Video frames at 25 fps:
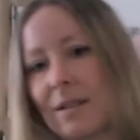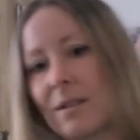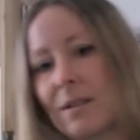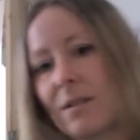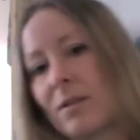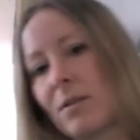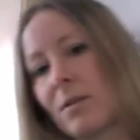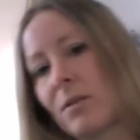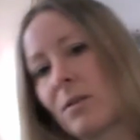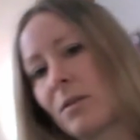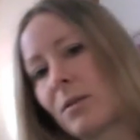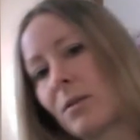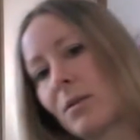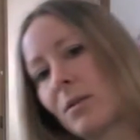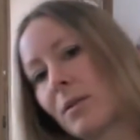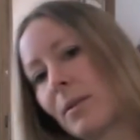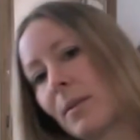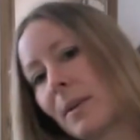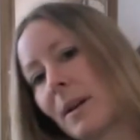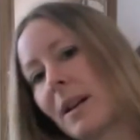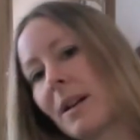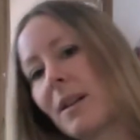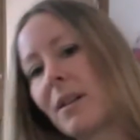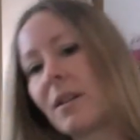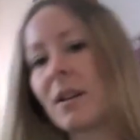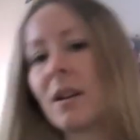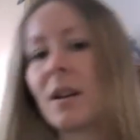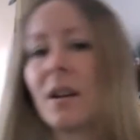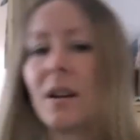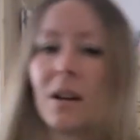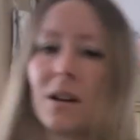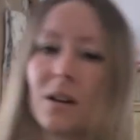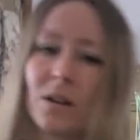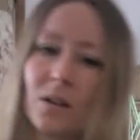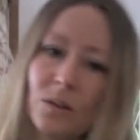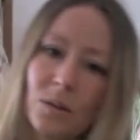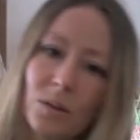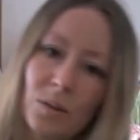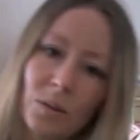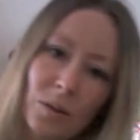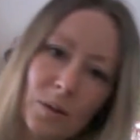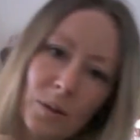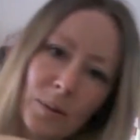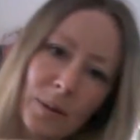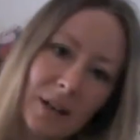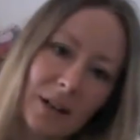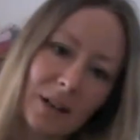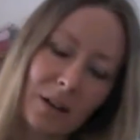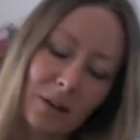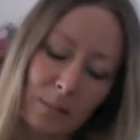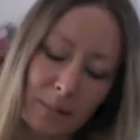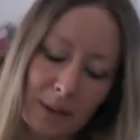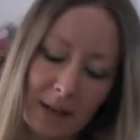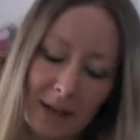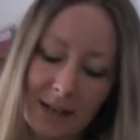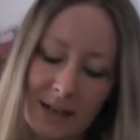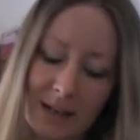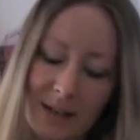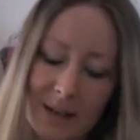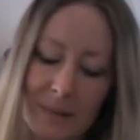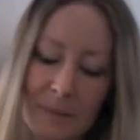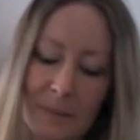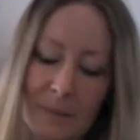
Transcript: all the way along back.